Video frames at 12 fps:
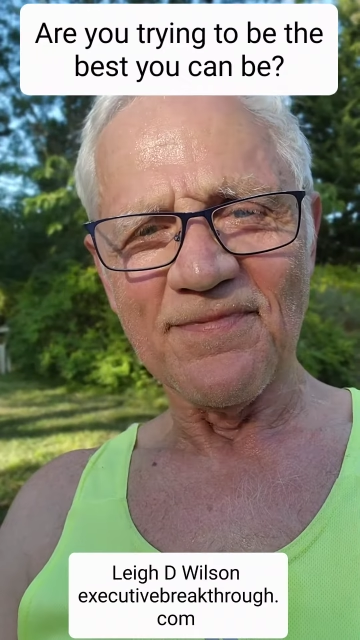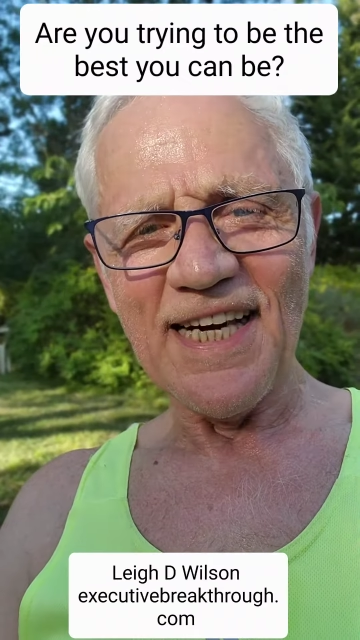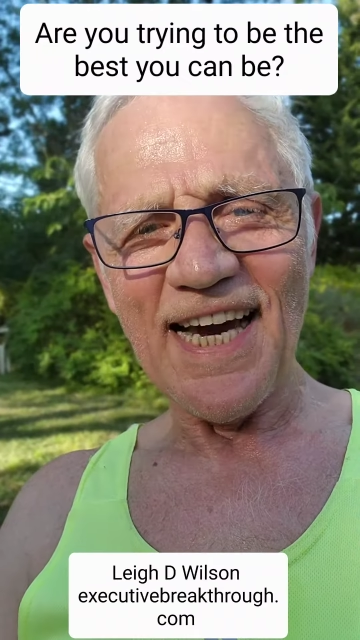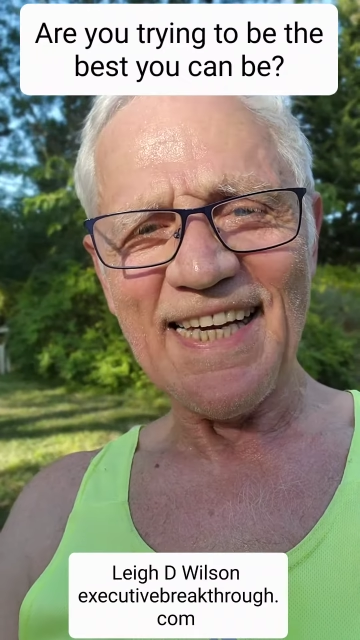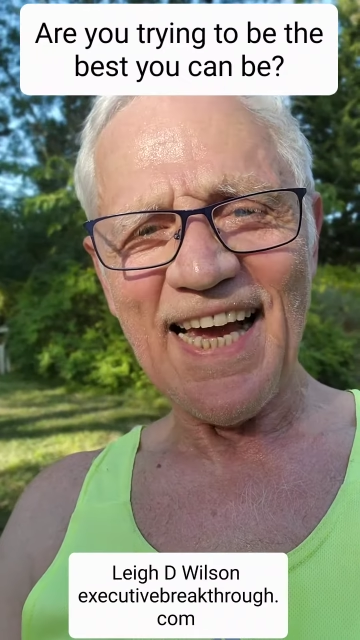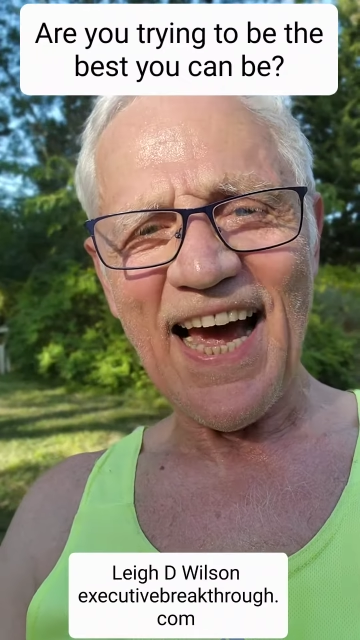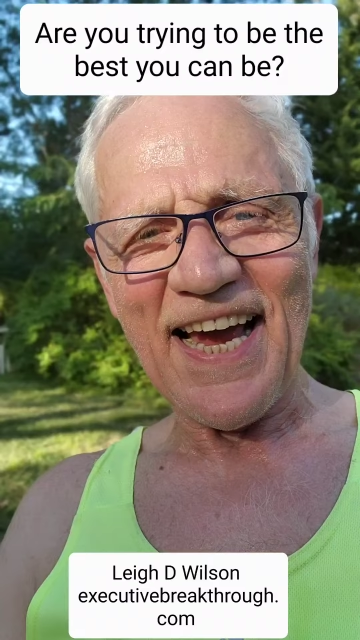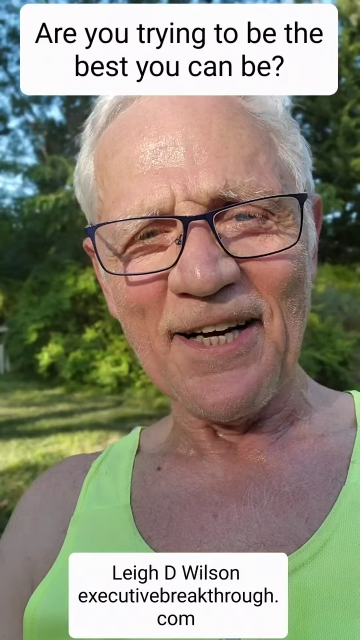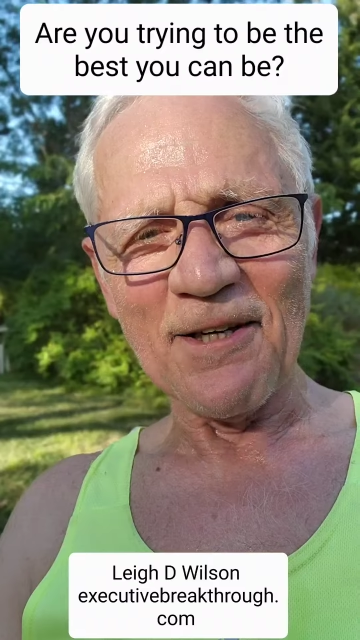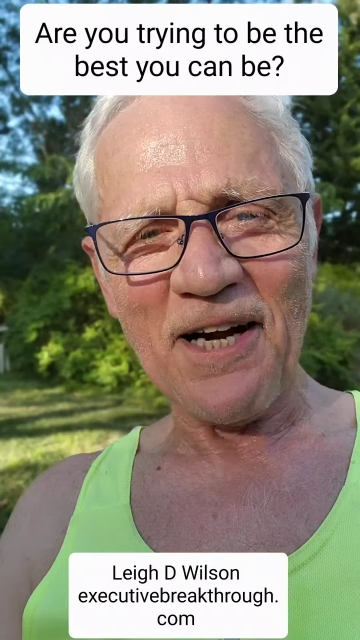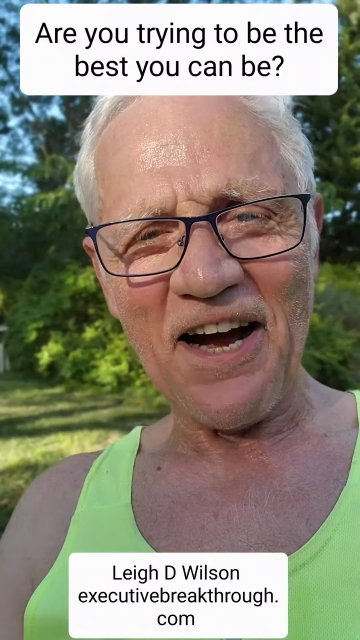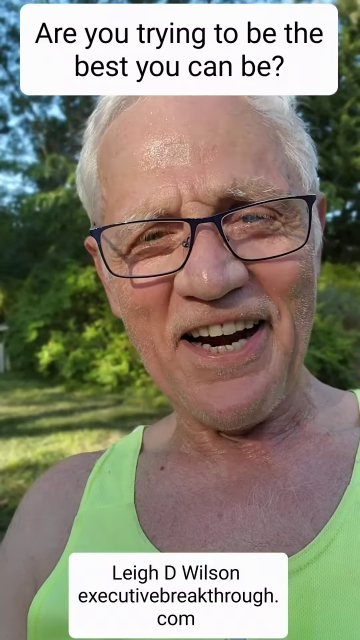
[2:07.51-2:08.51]
Okay,
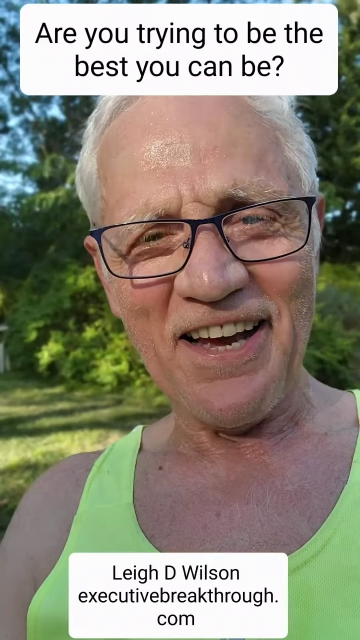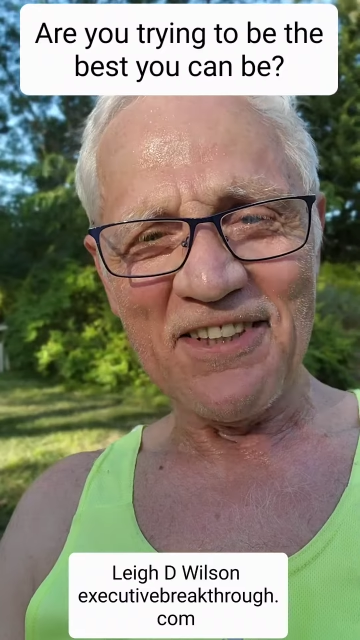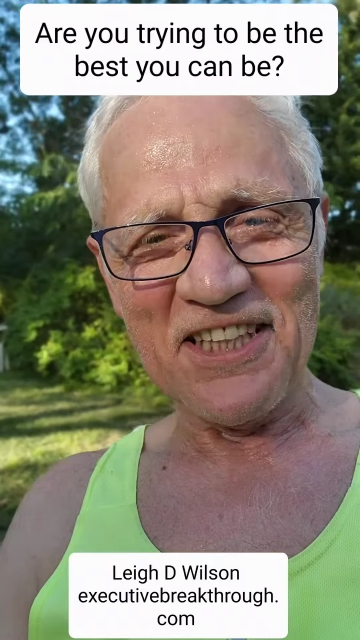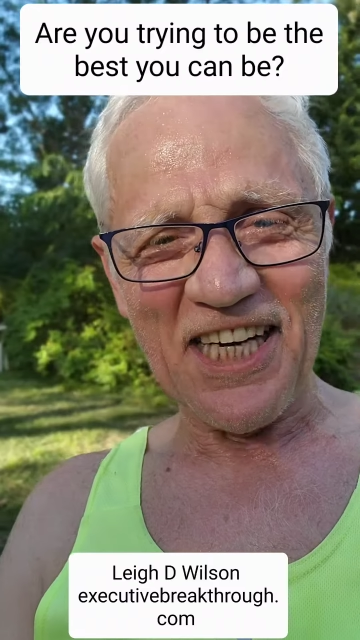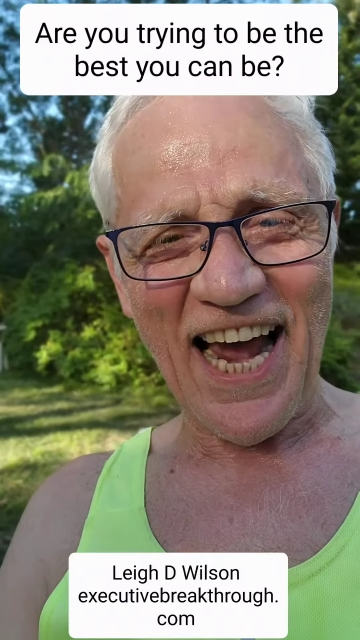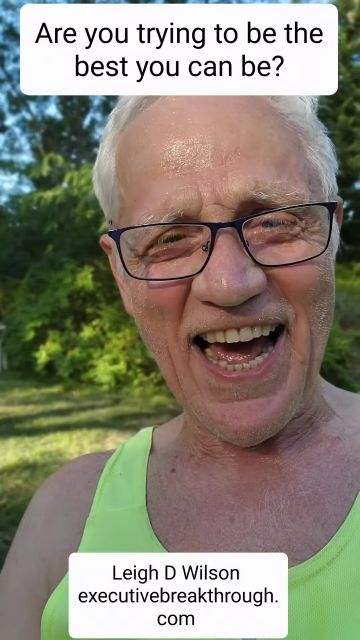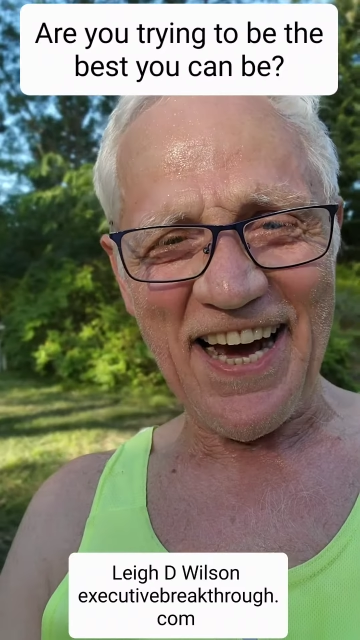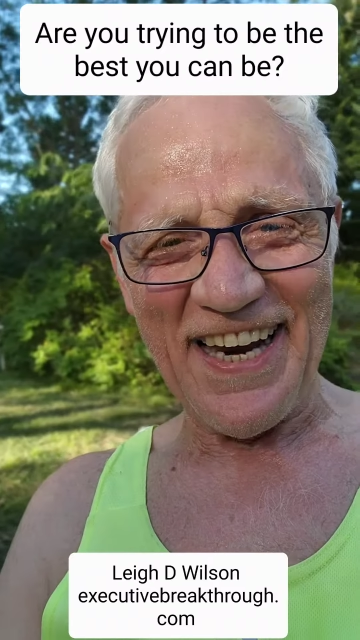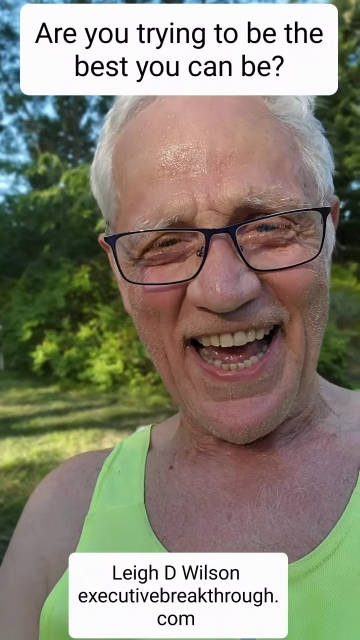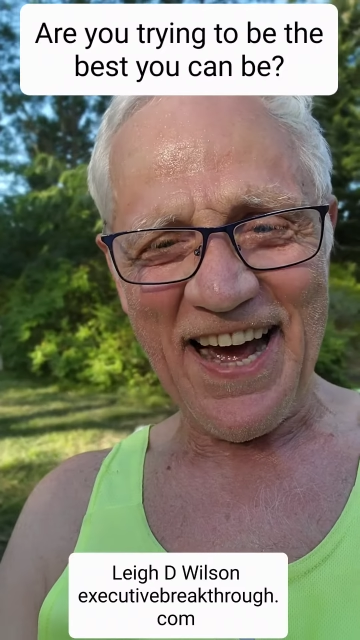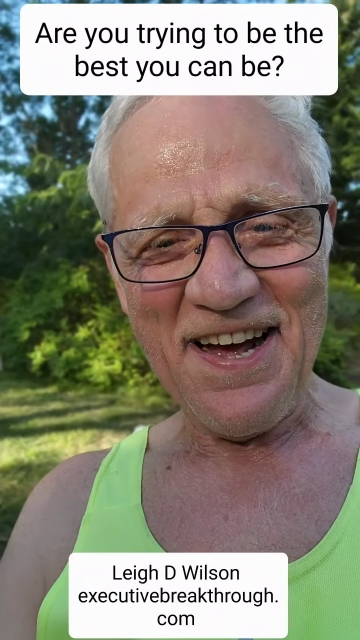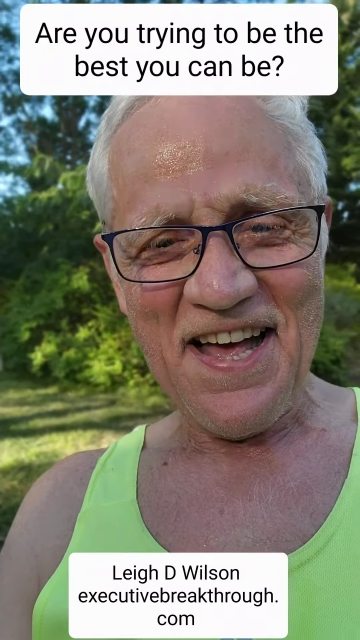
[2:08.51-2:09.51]
I'll go and have a shower
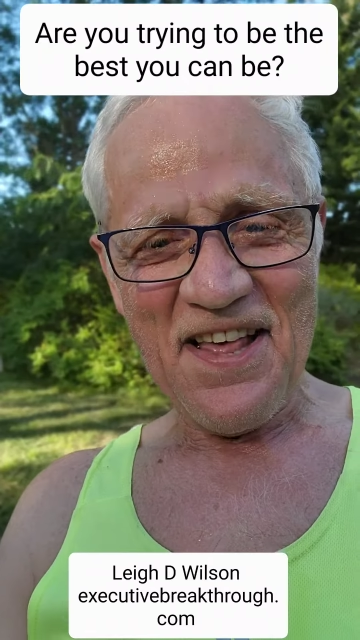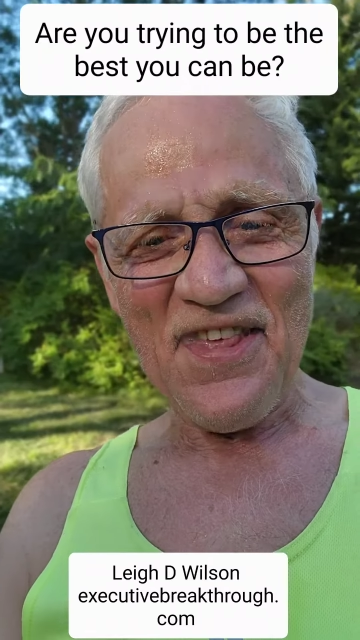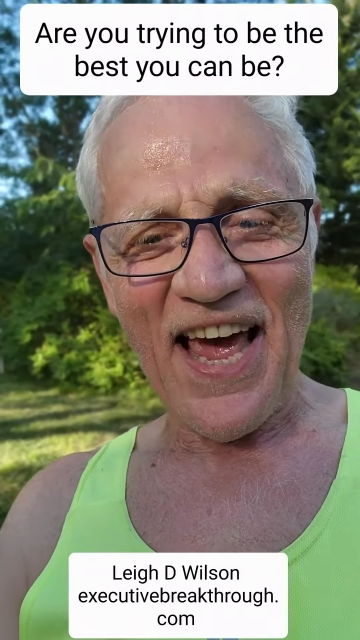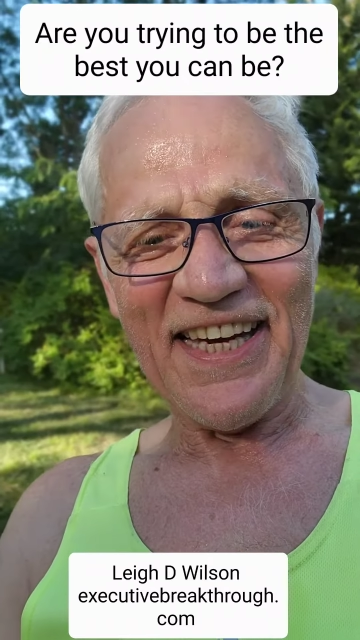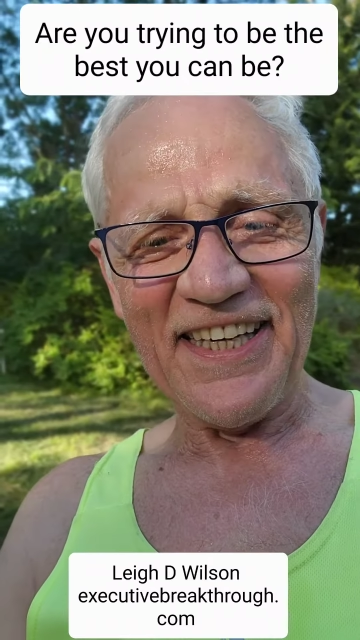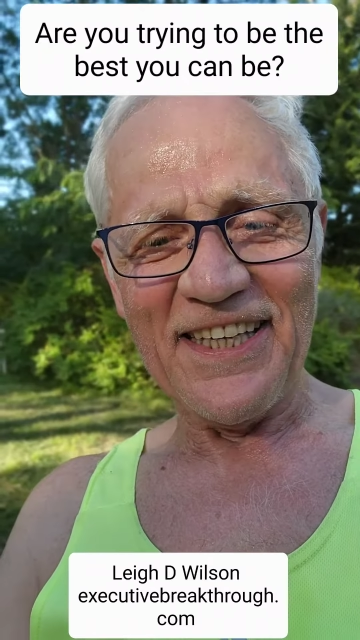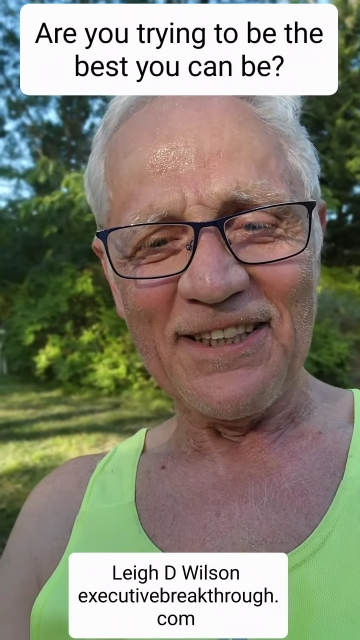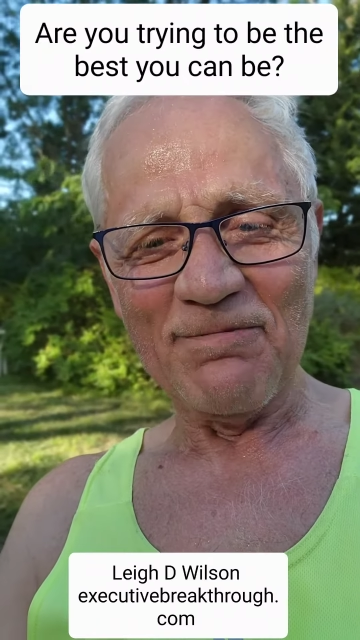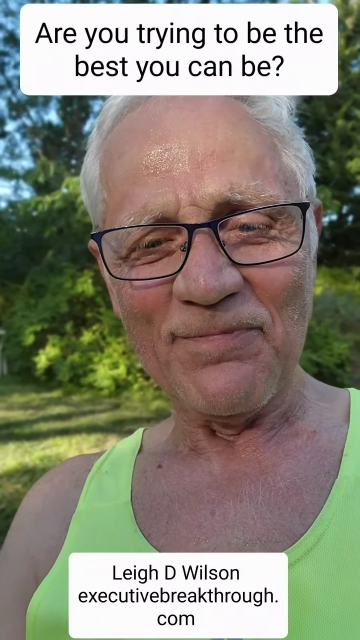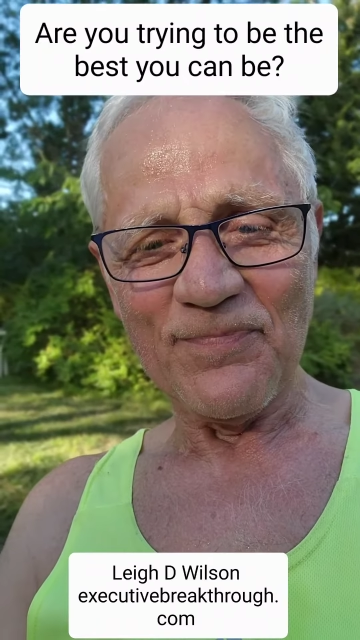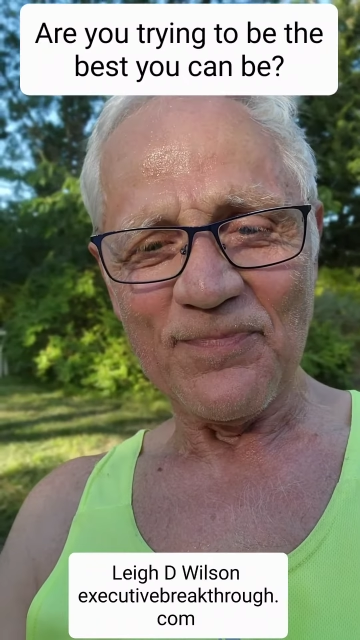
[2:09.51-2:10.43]
now. Thank you.